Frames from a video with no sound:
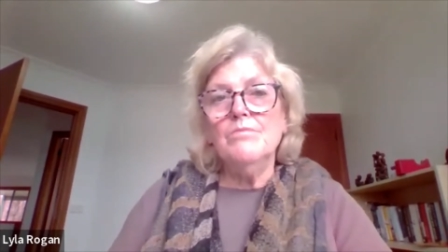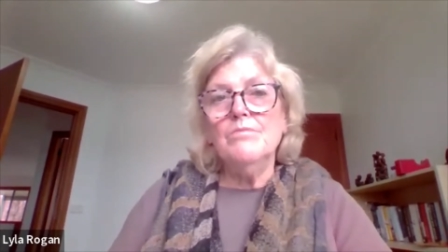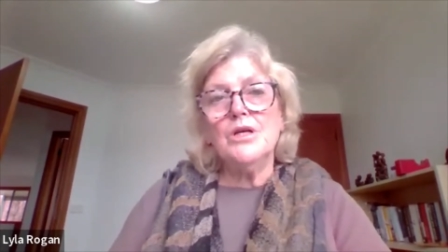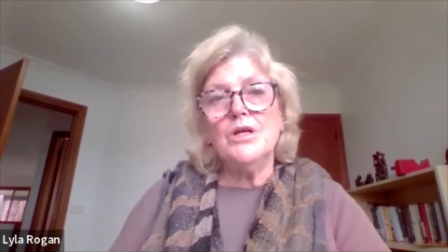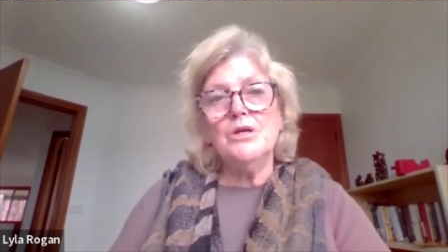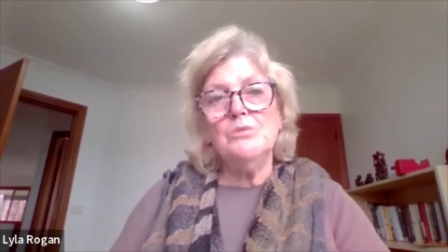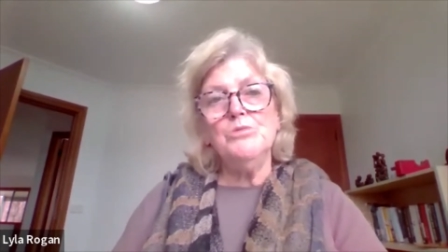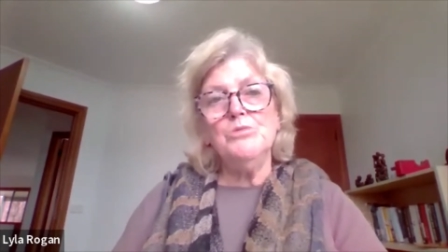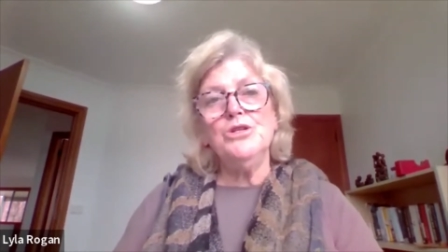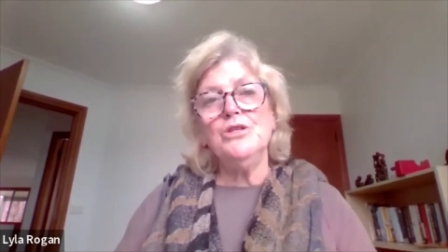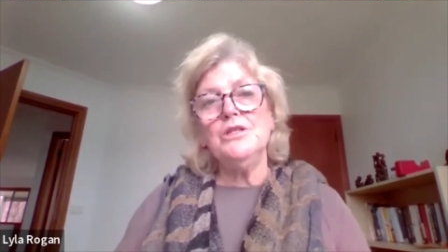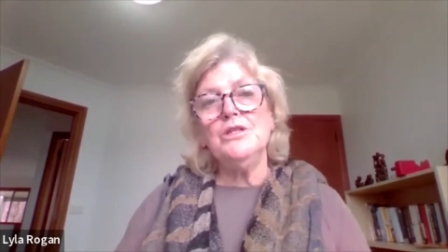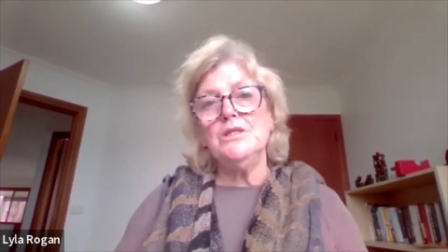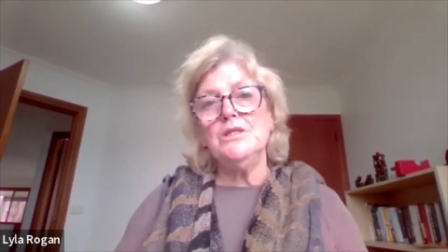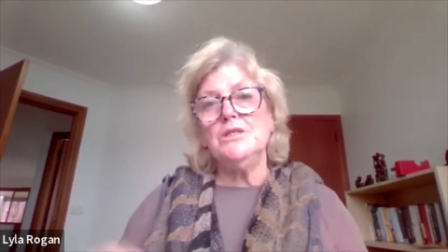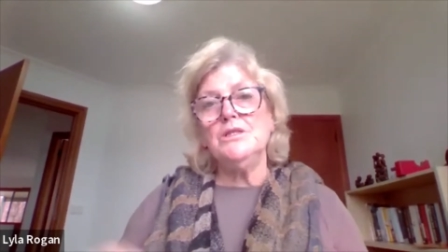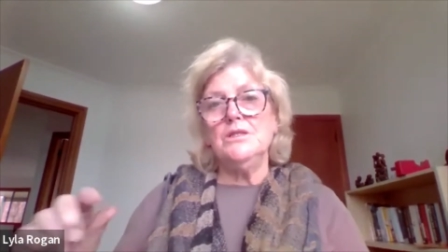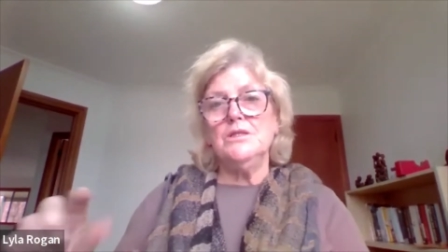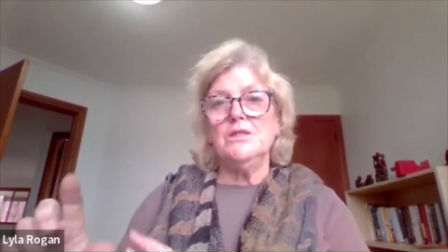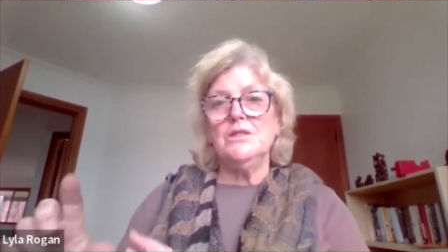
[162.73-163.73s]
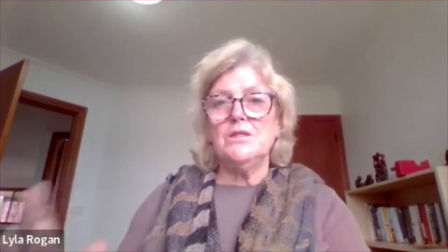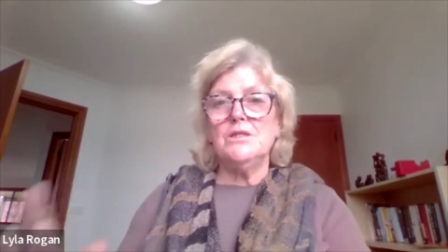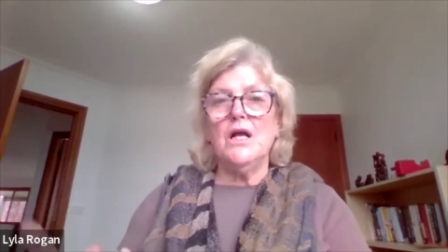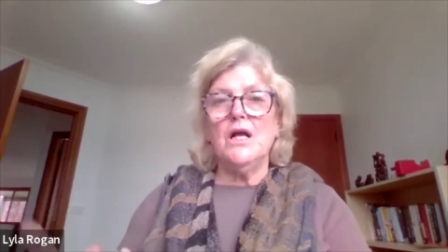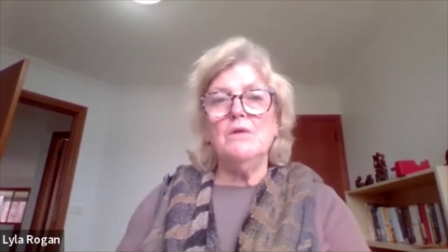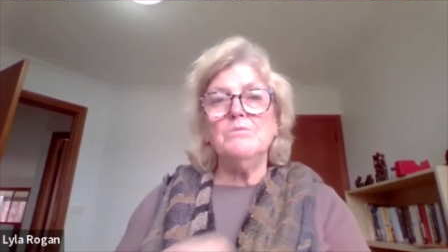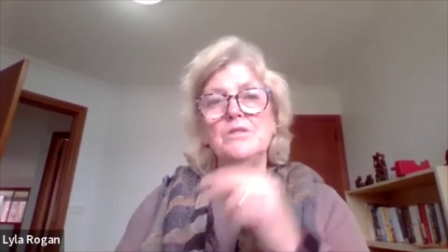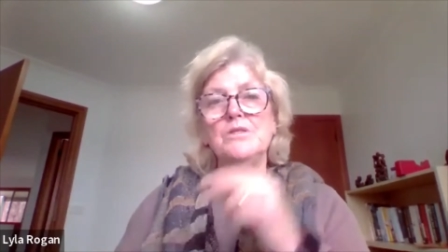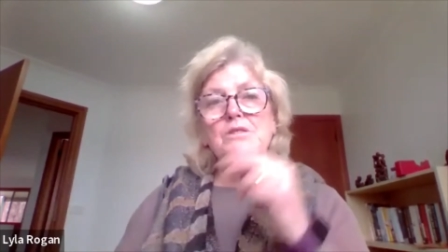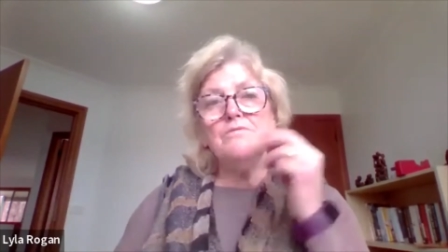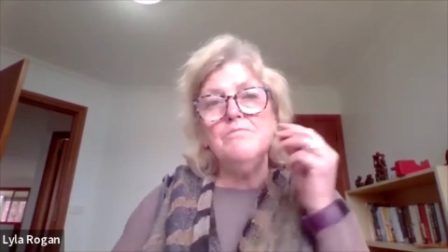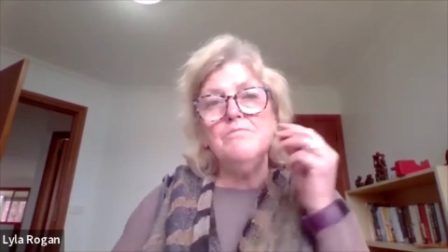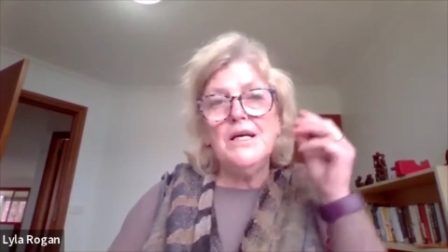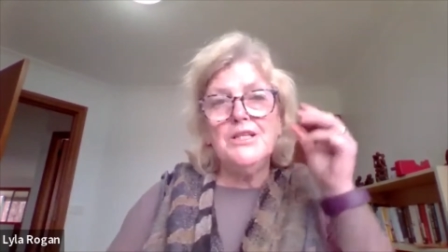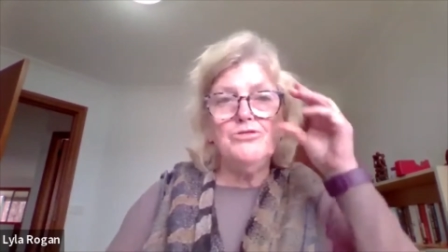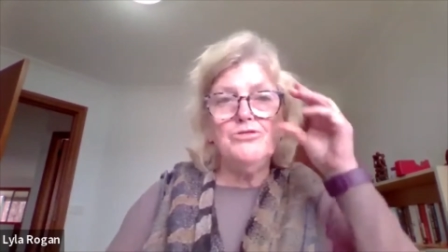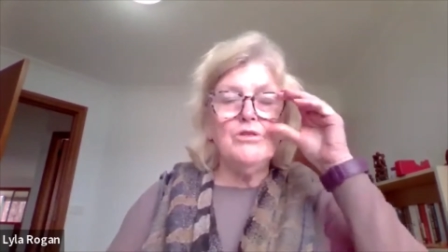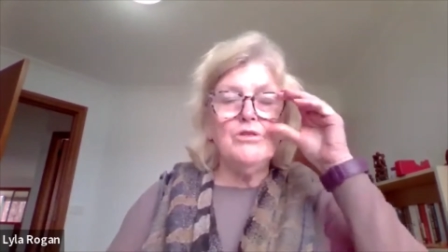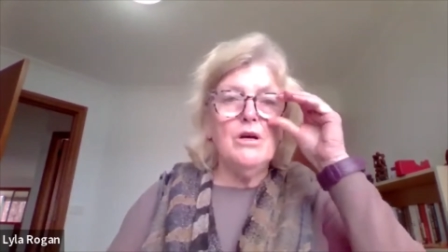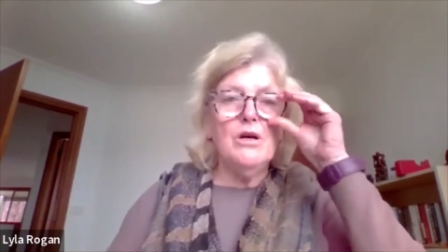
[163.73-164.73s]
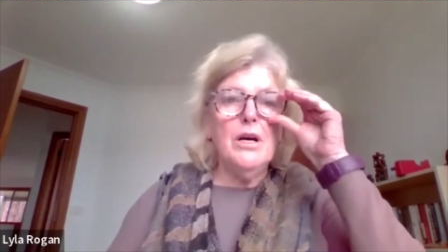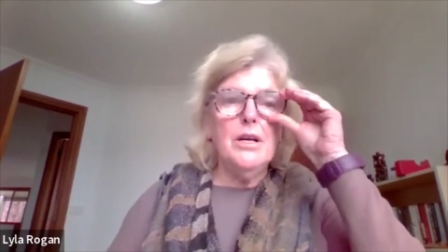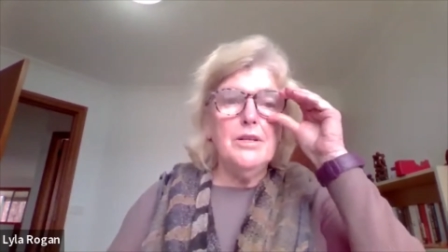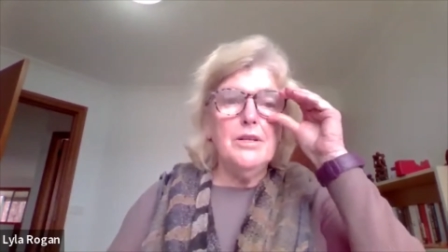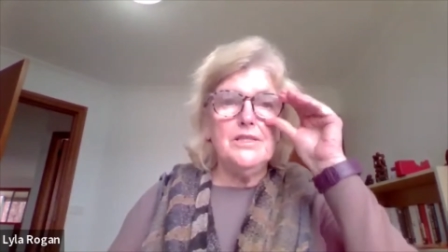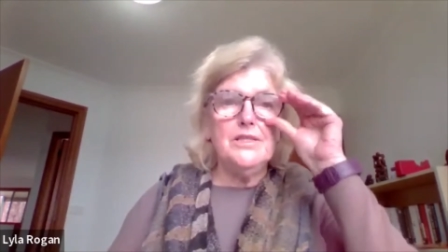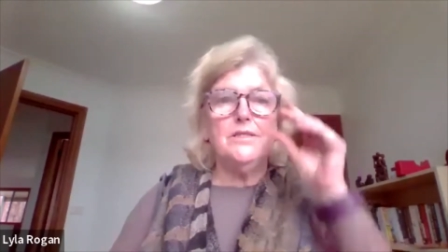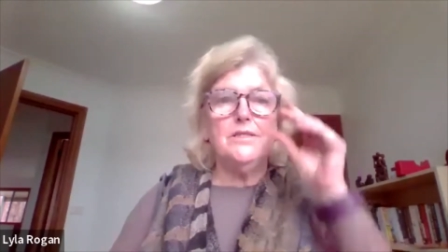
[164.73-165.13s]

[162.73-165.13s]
communities in the slums of Madurai.